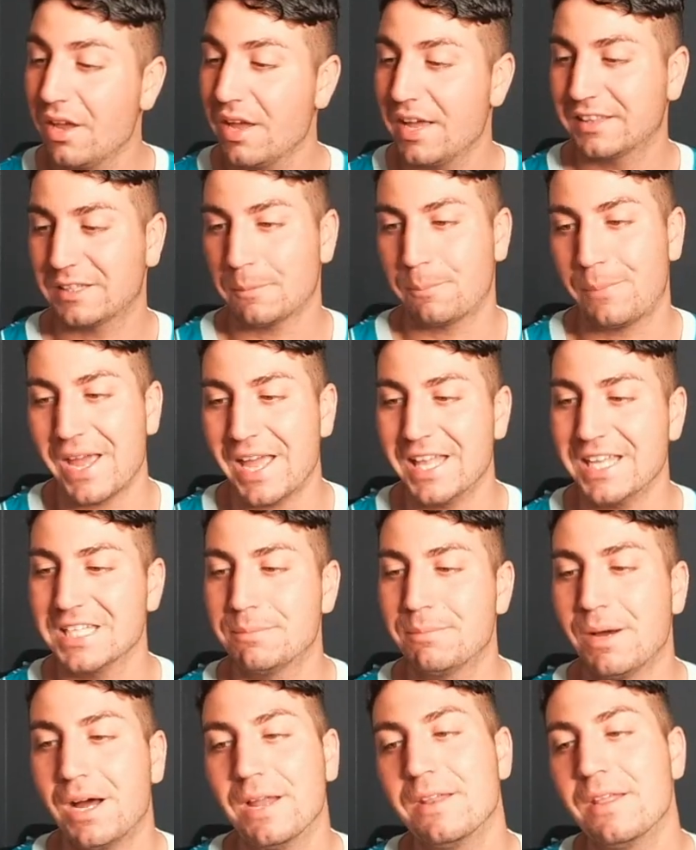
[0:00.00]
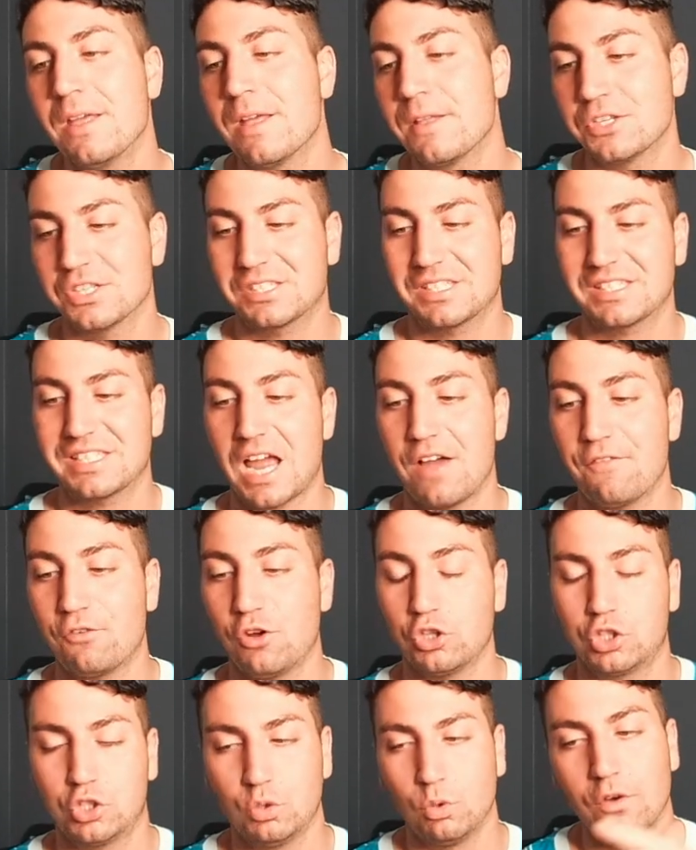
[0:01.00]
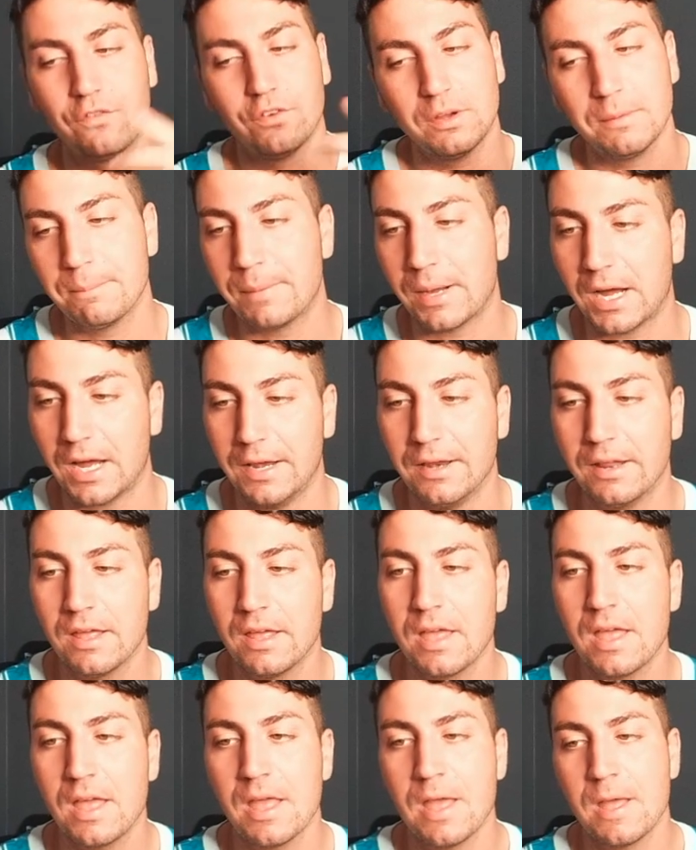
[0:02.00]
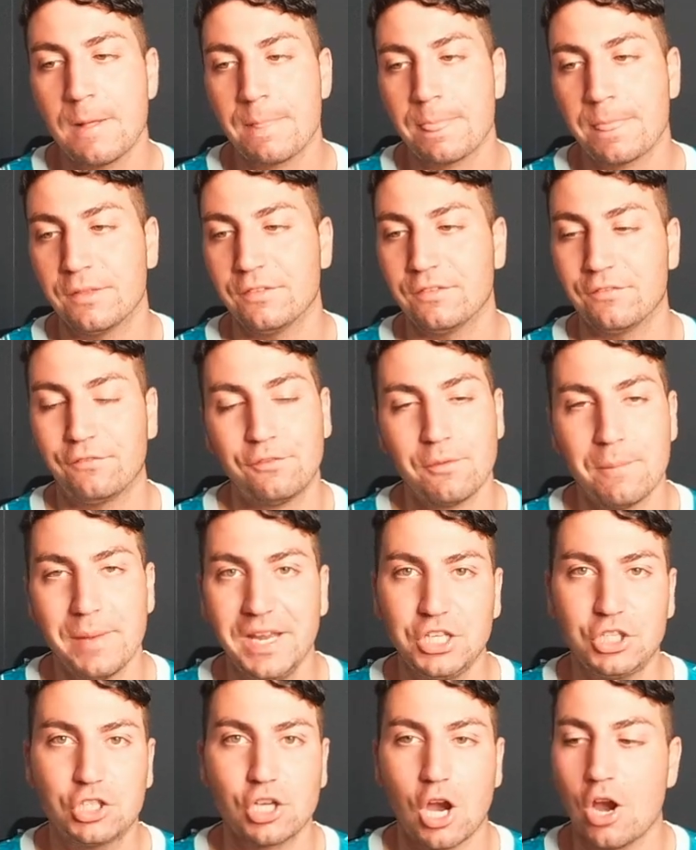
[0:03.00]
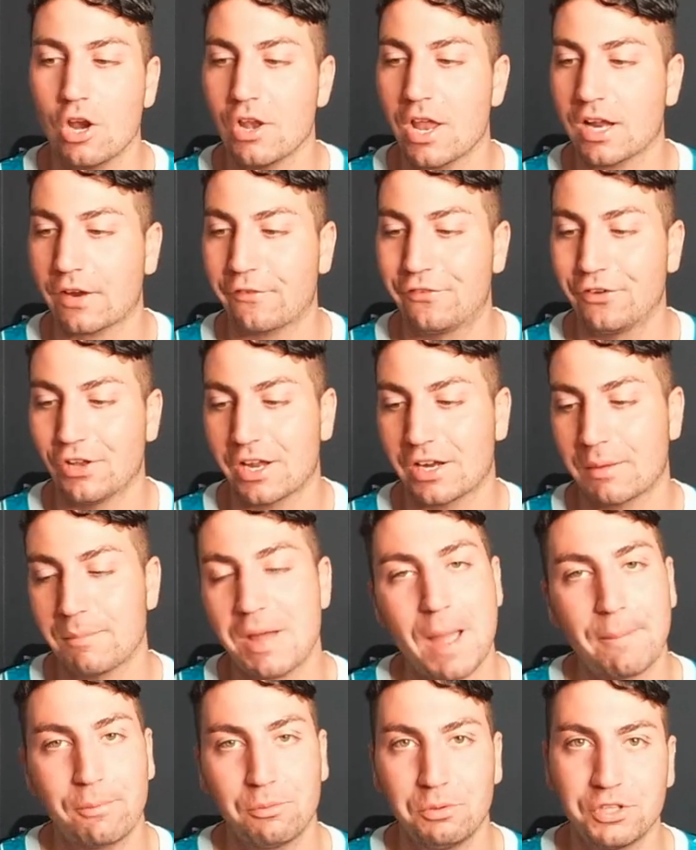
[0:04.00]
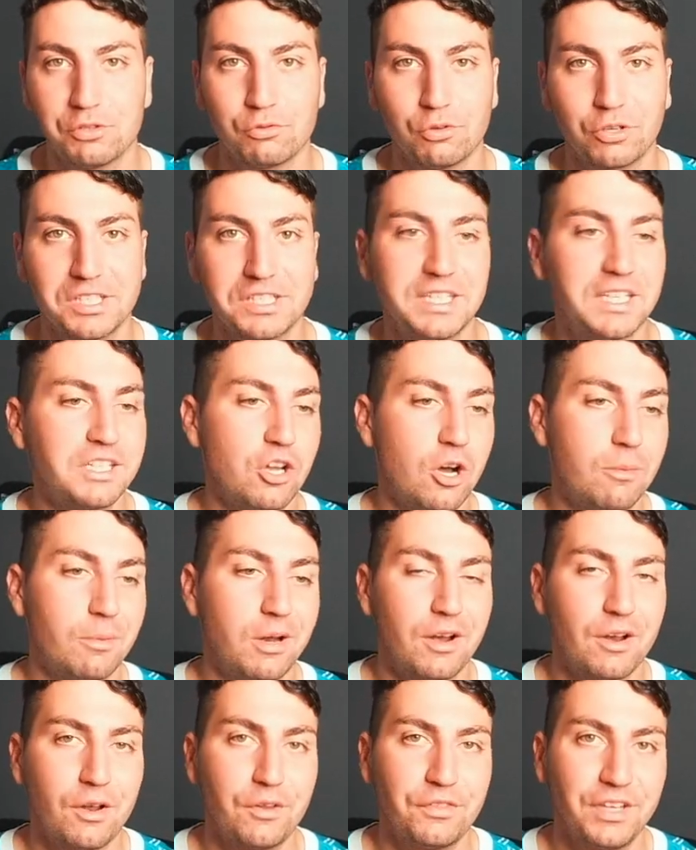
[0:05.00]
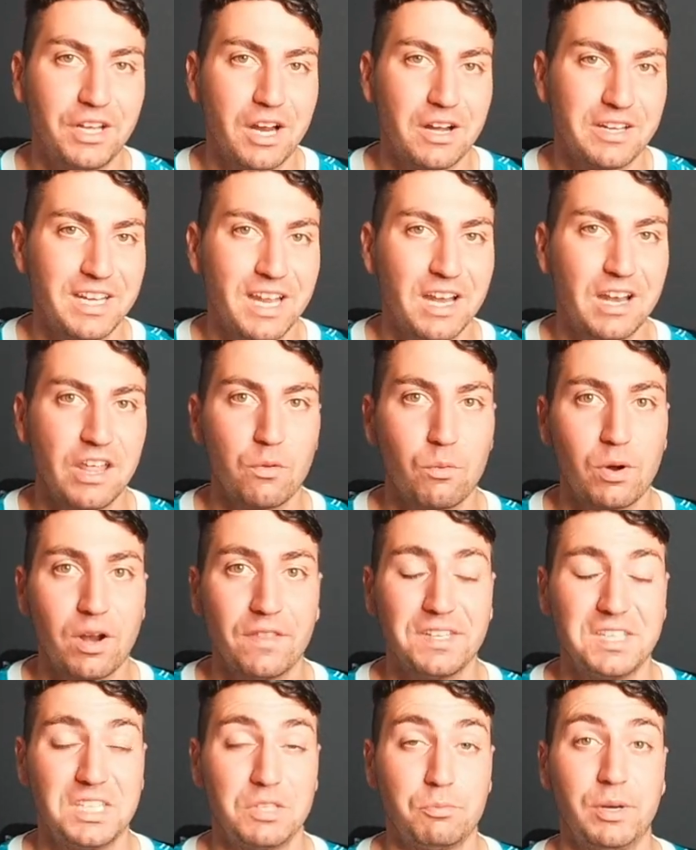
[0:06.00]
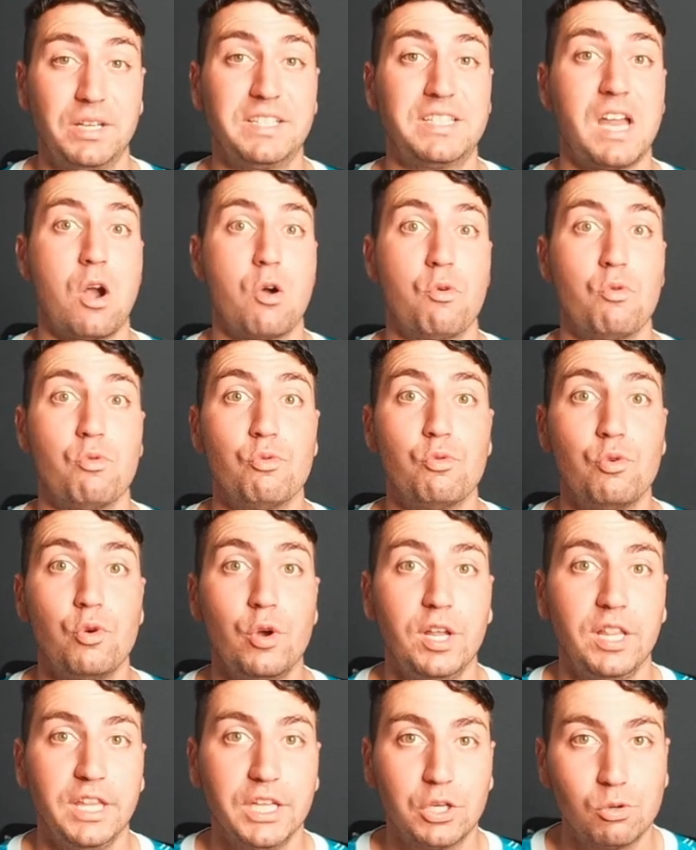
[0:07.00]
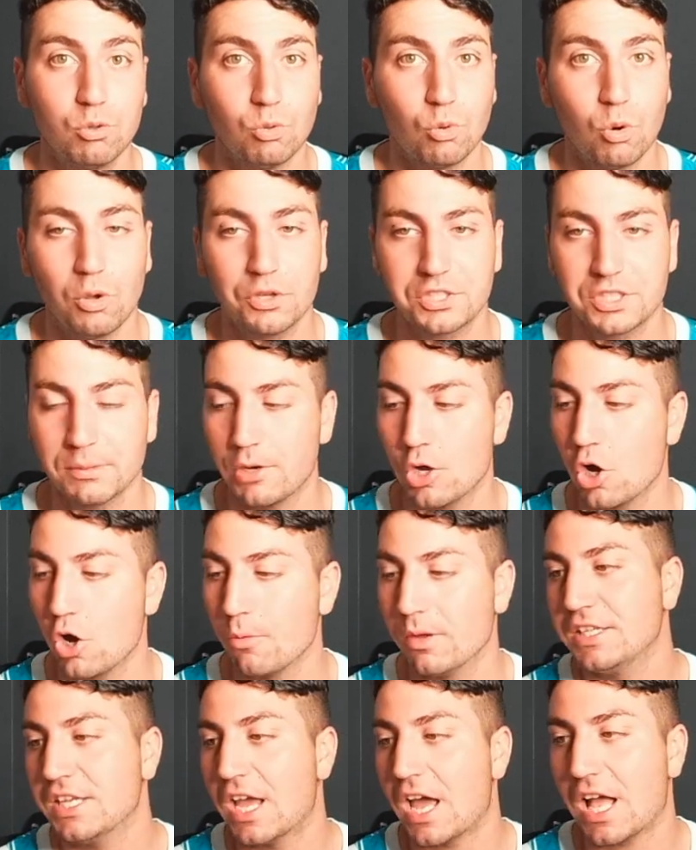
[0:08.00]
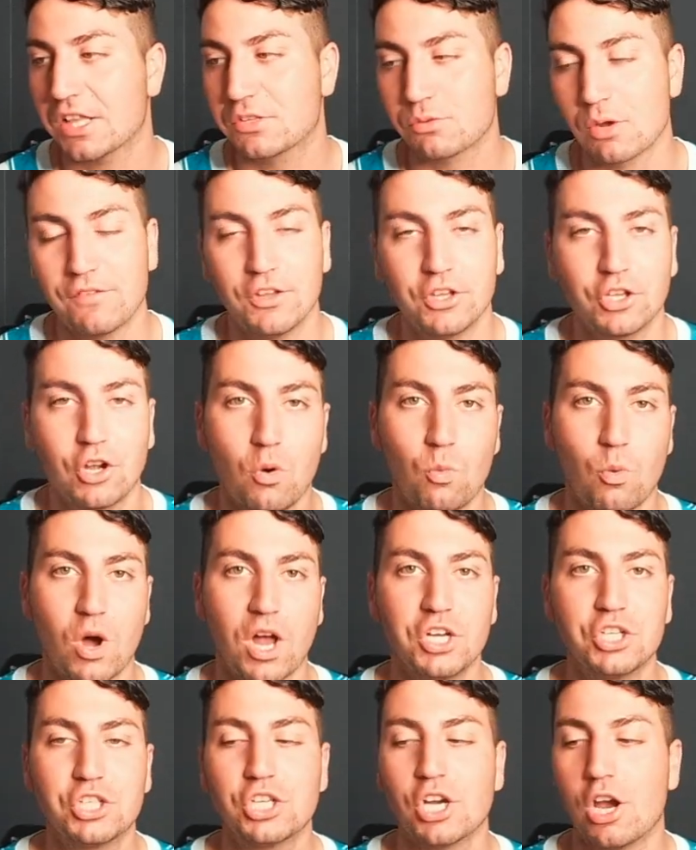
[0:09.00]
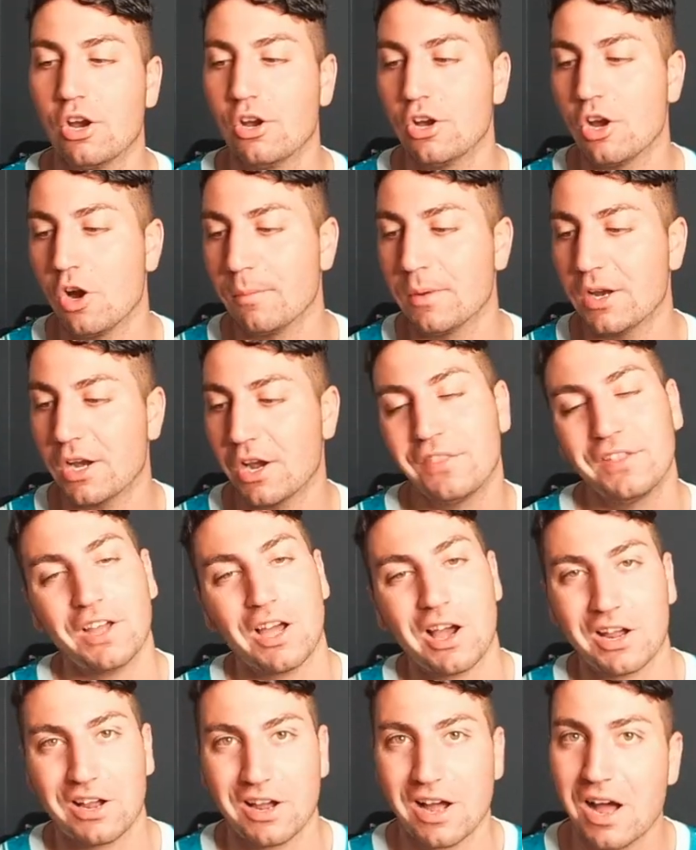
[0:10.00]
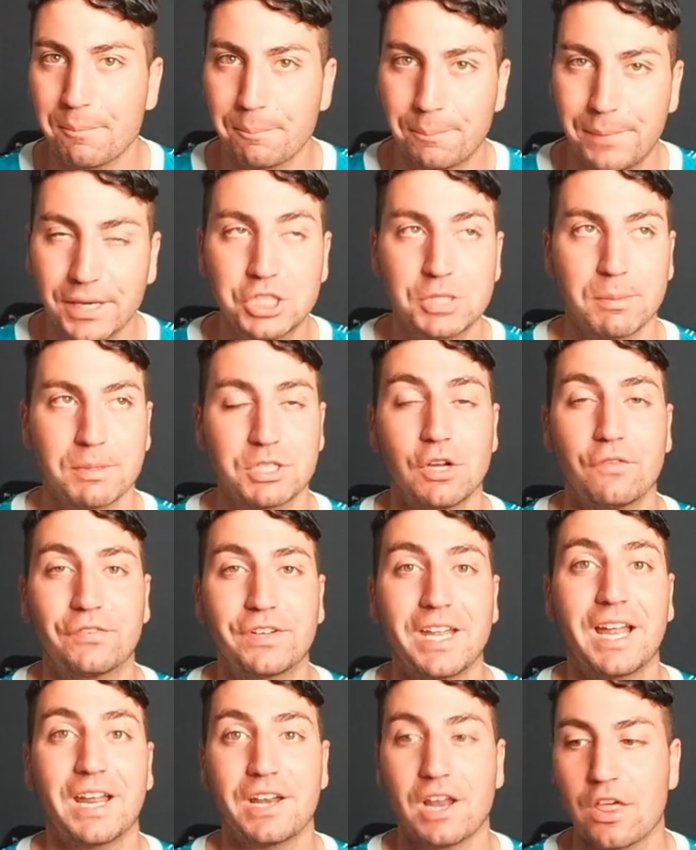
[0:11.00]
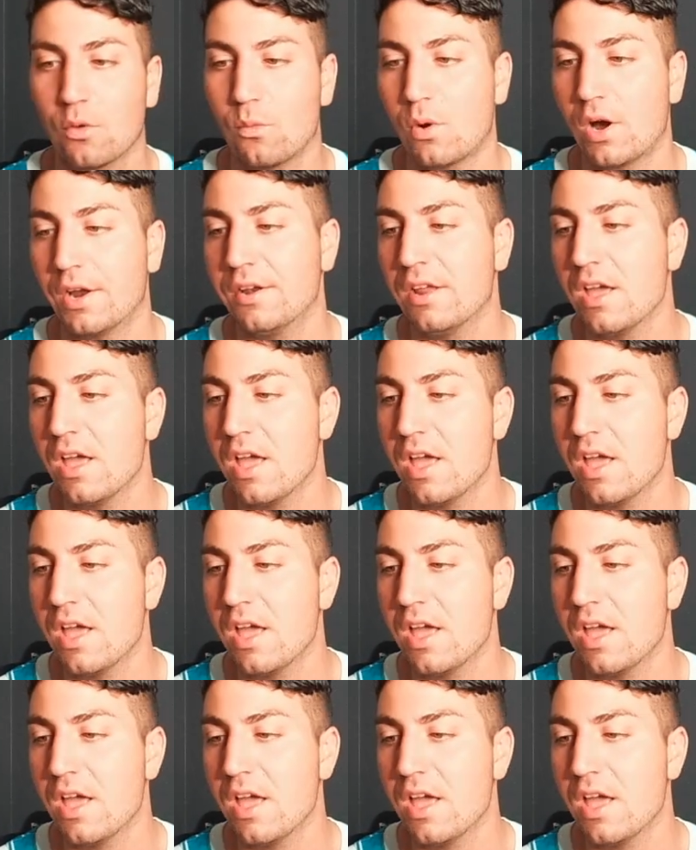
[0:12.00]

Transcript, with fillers: It depends, but just to say I've got two of them, but for me, Zhou, like I feel like I'm happy with his rookie season helmet. I don't think I'd get another one unless he brings out a really cool, awesome helmet. Yeah, that's why I've only got one Zhou helmet. I don't think I can't picture myself getting another one.